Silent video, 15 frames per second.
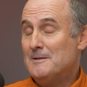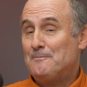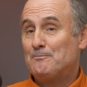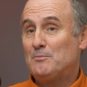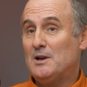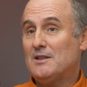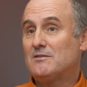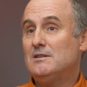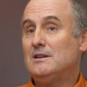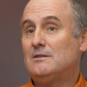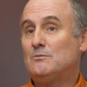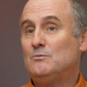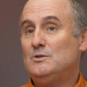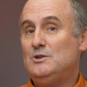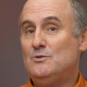Yeah. But I
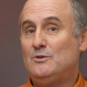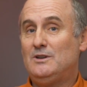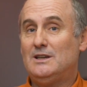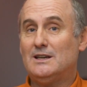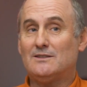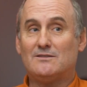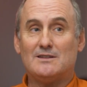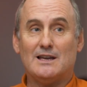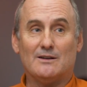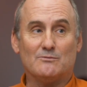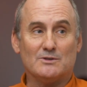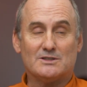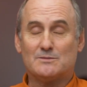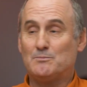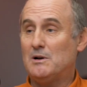think when you get that
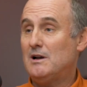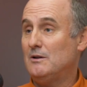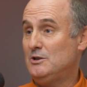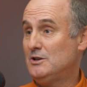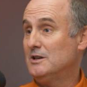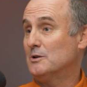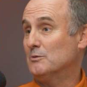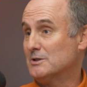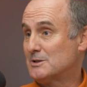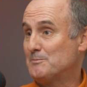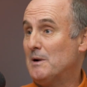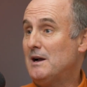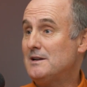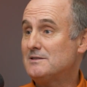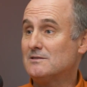response, you get a
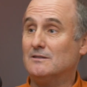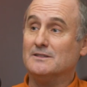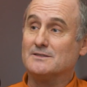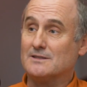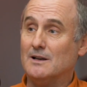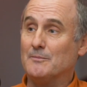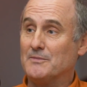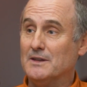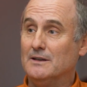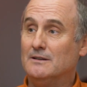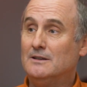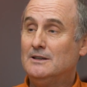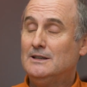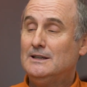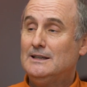response on something,
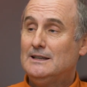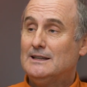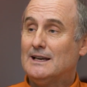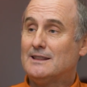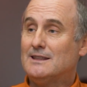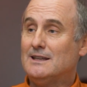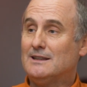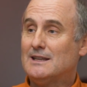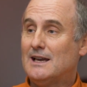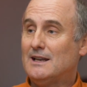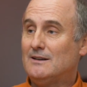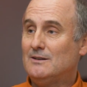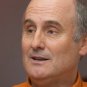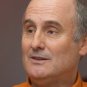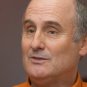I think
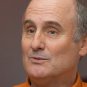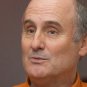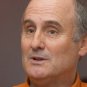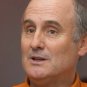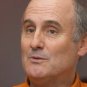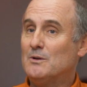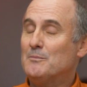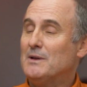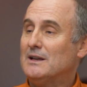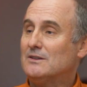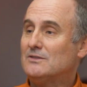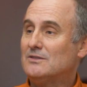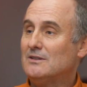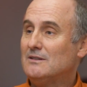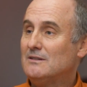that is really what
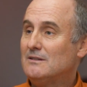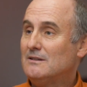makes